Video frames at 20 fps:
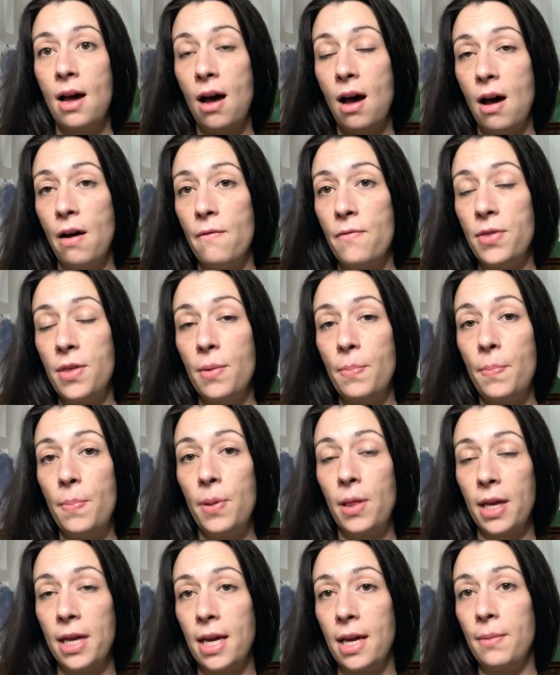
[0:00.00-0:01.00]
of the
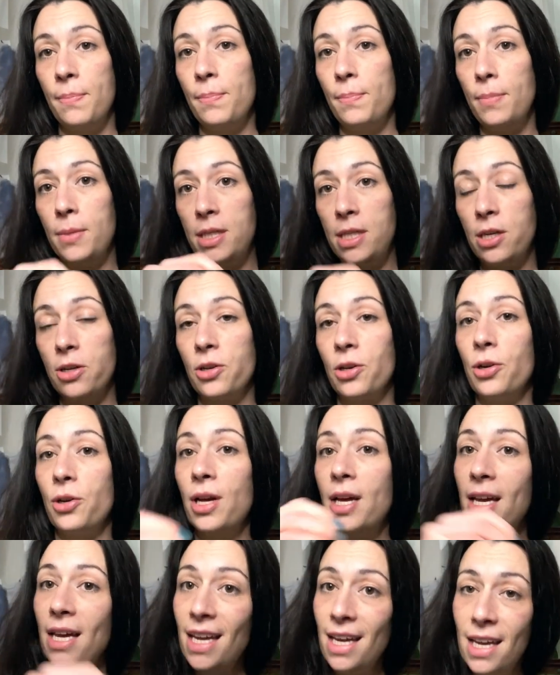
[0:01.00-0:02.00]
plant material
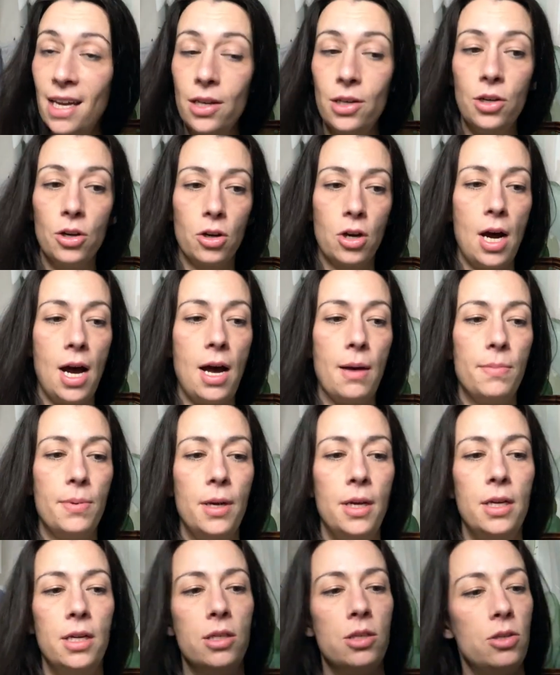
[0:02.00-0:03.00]
in your cup.
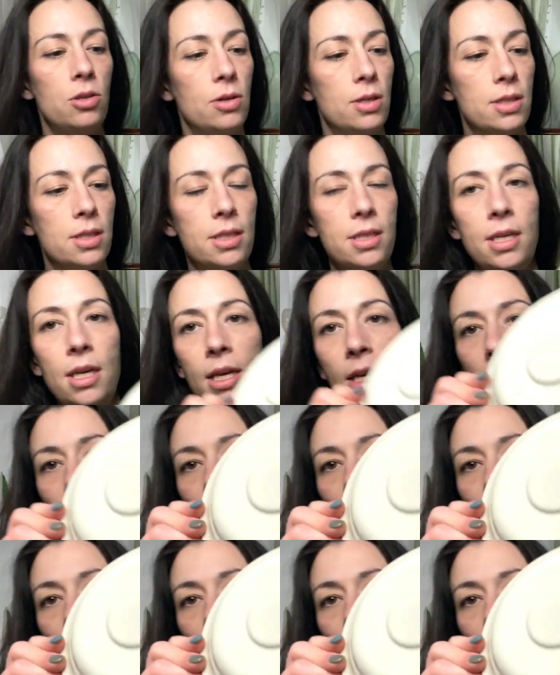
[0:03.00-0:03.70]
So you can see